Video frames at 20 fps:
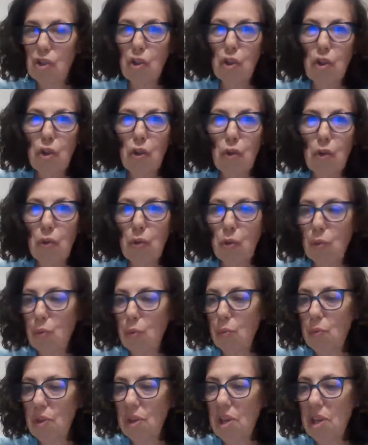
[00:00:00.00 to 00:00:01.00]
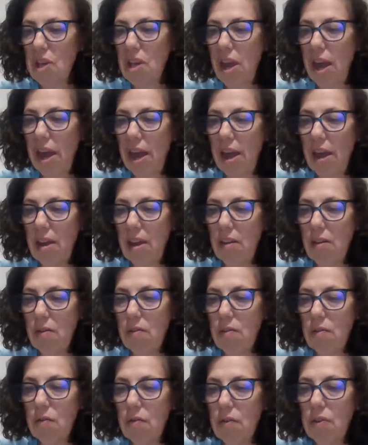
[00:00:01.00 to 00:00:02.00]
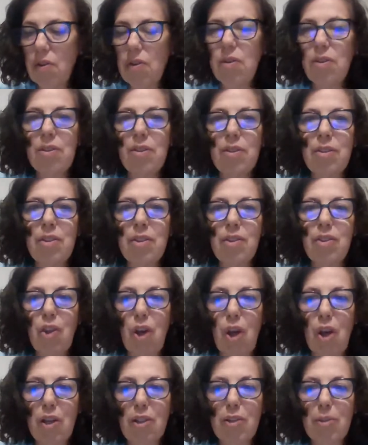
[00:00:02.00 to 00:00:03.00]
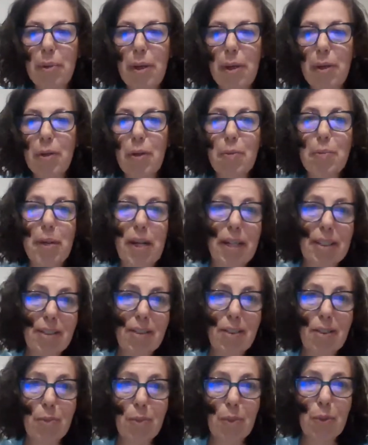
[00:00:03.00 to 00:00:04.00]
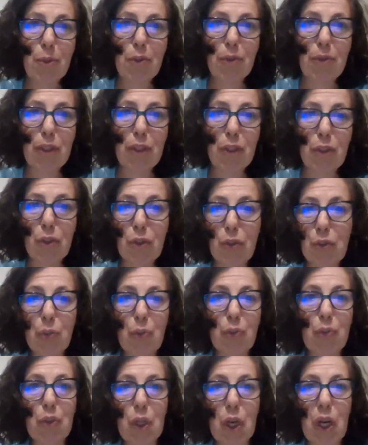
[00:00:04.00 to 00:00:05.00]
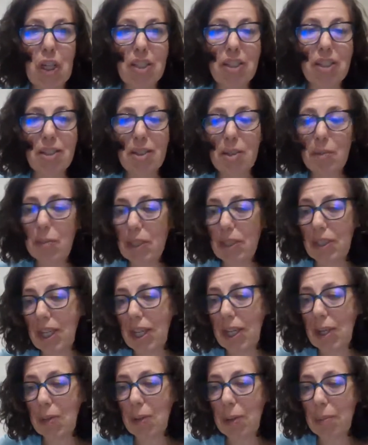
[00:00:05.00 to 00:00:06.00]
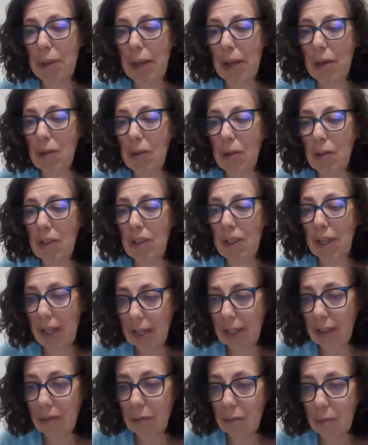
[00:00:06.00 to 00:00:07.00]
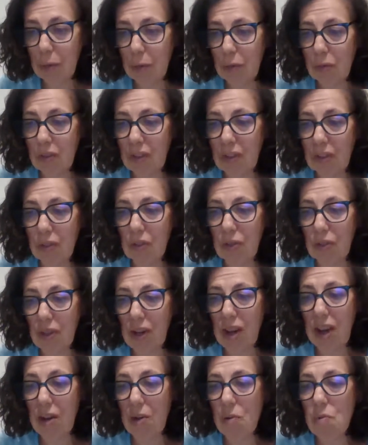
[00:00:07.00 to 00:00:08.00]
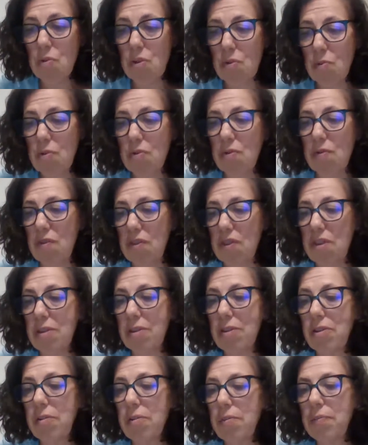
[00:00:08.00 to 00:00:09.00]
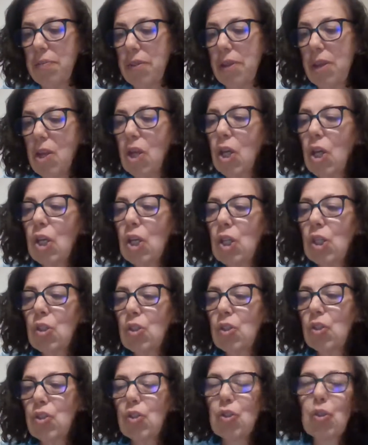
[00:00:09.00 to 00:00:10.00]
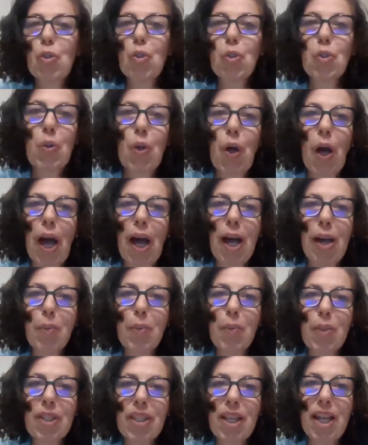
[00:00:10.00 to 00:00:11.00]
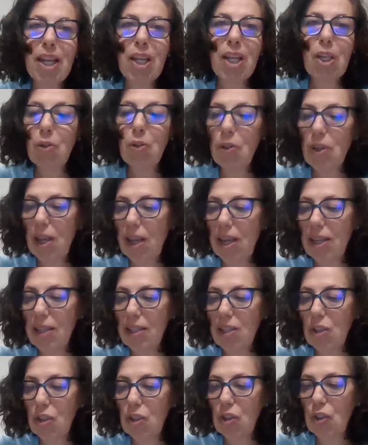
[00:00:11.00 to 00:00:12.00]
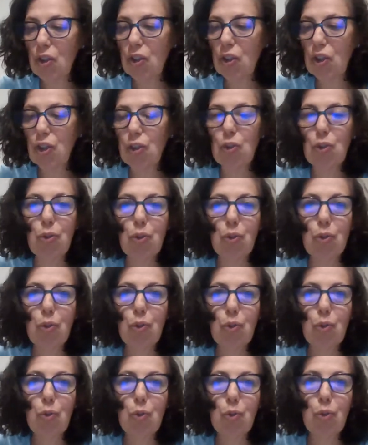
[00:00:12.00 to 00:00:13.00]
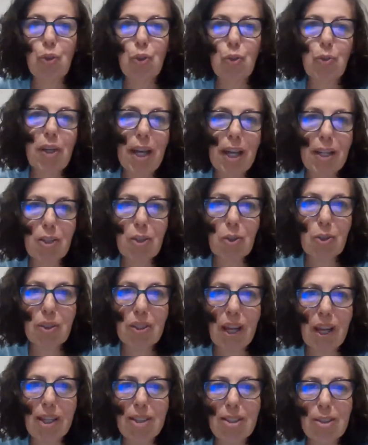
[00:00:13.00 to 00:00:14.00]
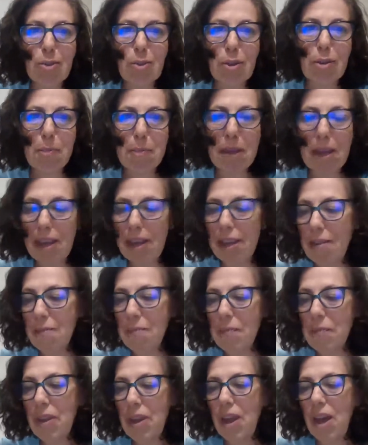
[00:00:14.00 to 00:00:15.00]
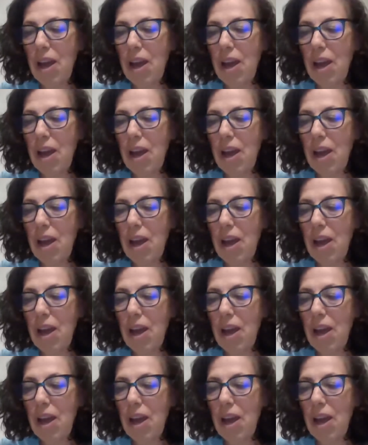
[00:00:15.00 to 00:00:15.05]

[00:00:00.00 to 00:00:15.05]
So we have talked about our positive motivators. We've talked a little bit now about our negative motivators and how we would feel. So I would like you guys to do an exercise with me